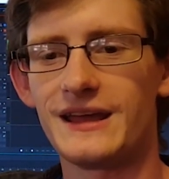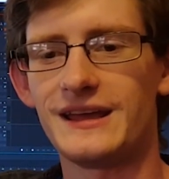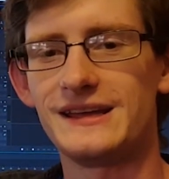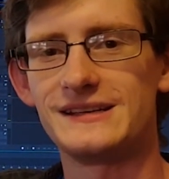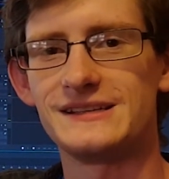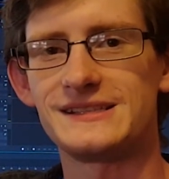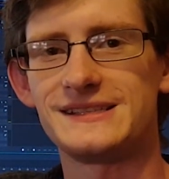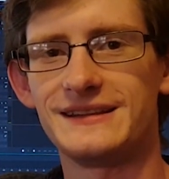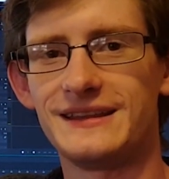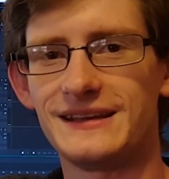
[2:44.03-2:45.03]

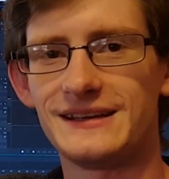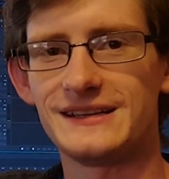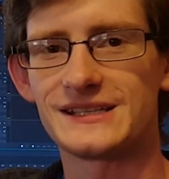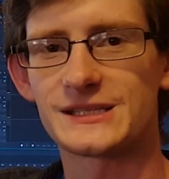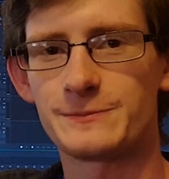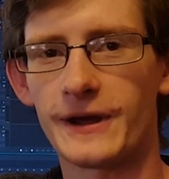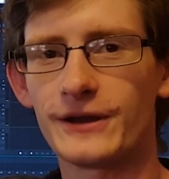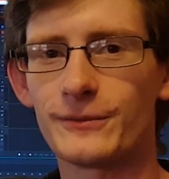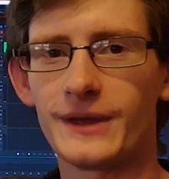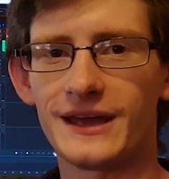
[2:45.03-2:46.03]
is the
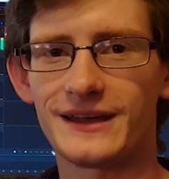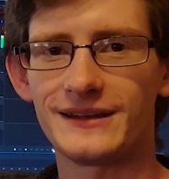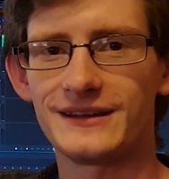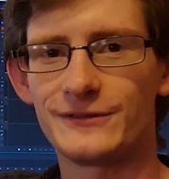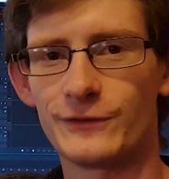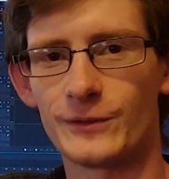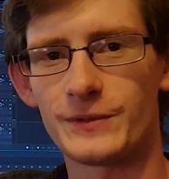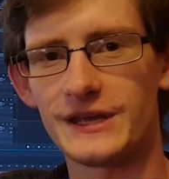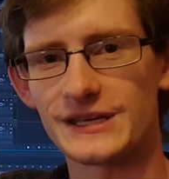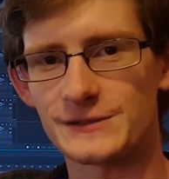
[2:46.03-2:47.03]
Spider-Man for the
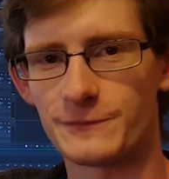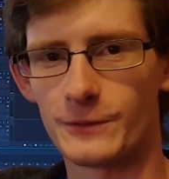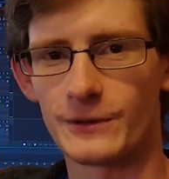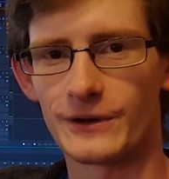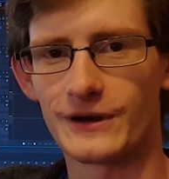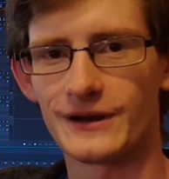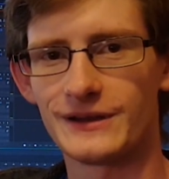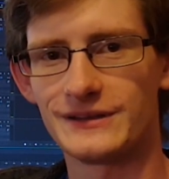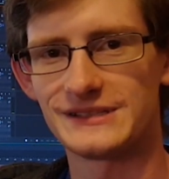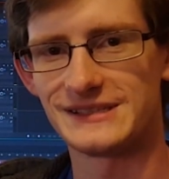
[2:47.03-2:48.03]
PS4
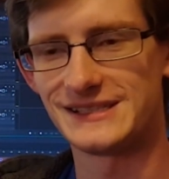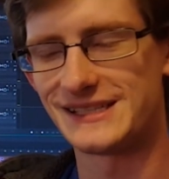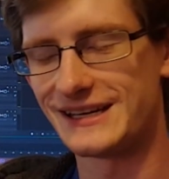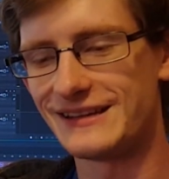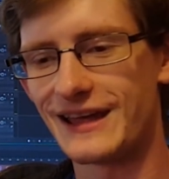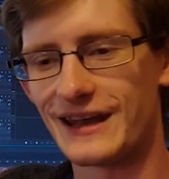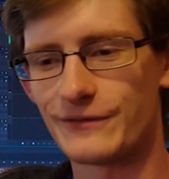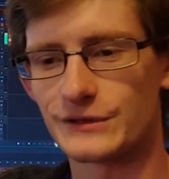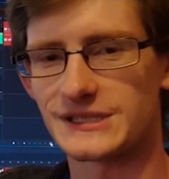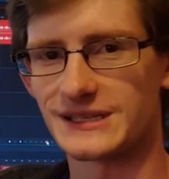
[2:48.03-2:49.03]
City That
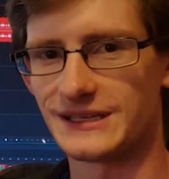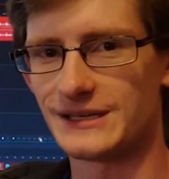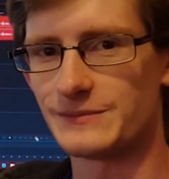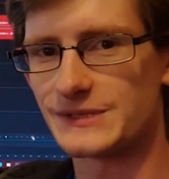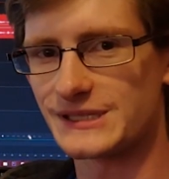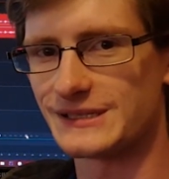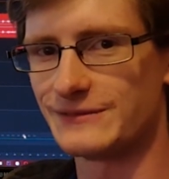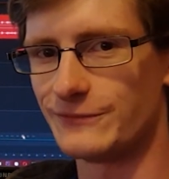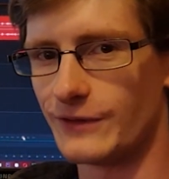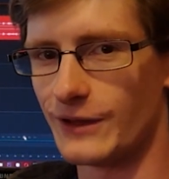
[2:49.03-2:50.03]
Never Sleeps
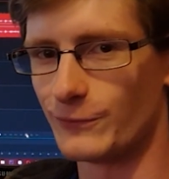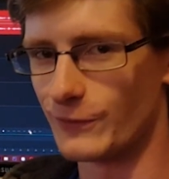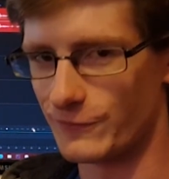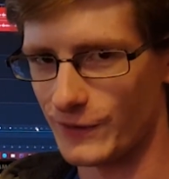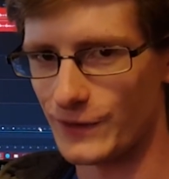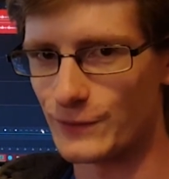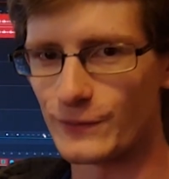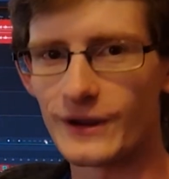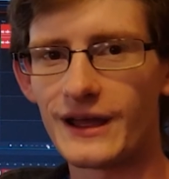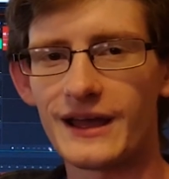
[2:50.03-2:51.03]

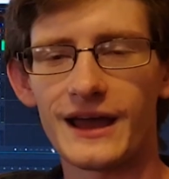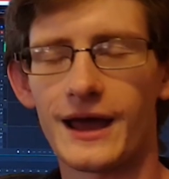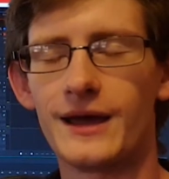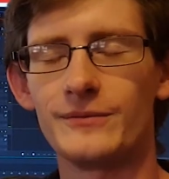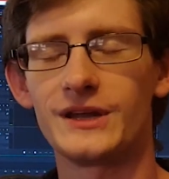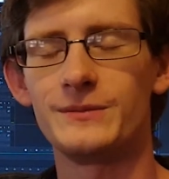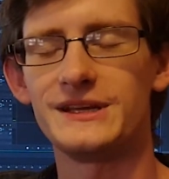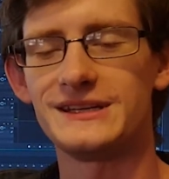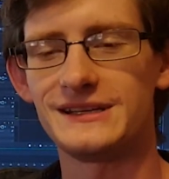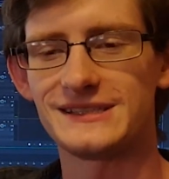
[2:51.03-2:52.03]
review. I'm gonna
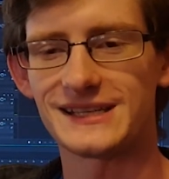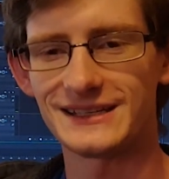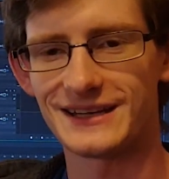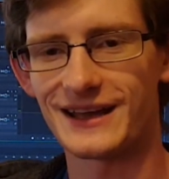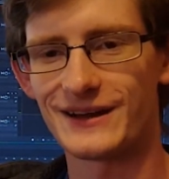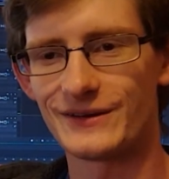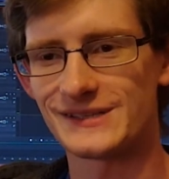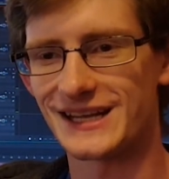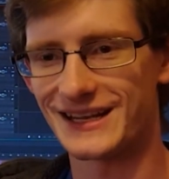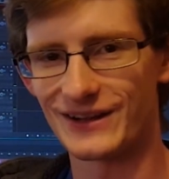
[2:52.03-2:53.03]
be sitting down,
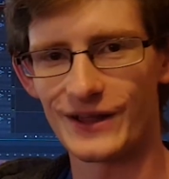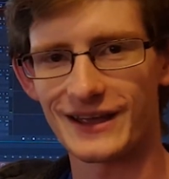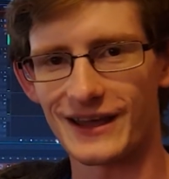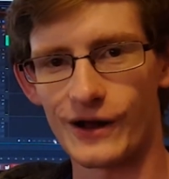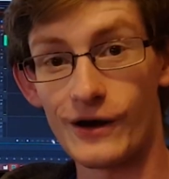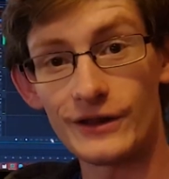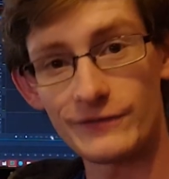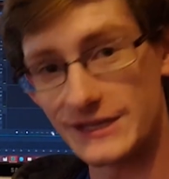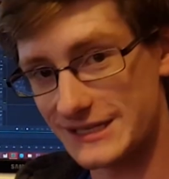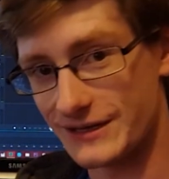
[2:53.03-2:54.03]
taking a look at all
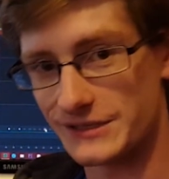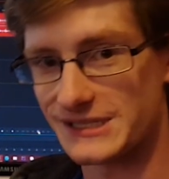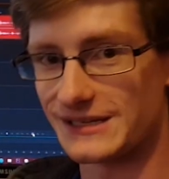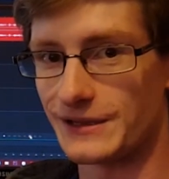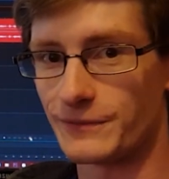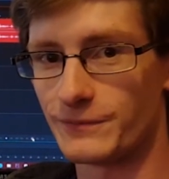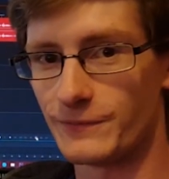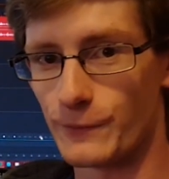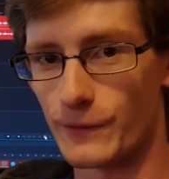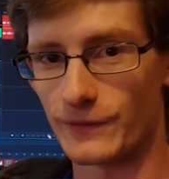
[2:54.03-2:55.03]
of the DLC
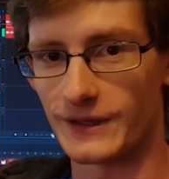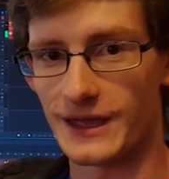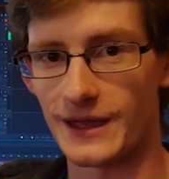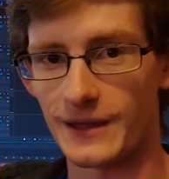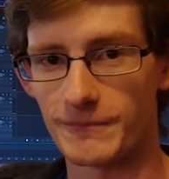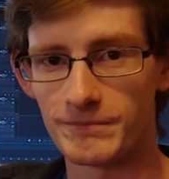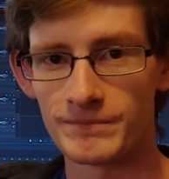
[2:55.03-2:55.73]
for the game,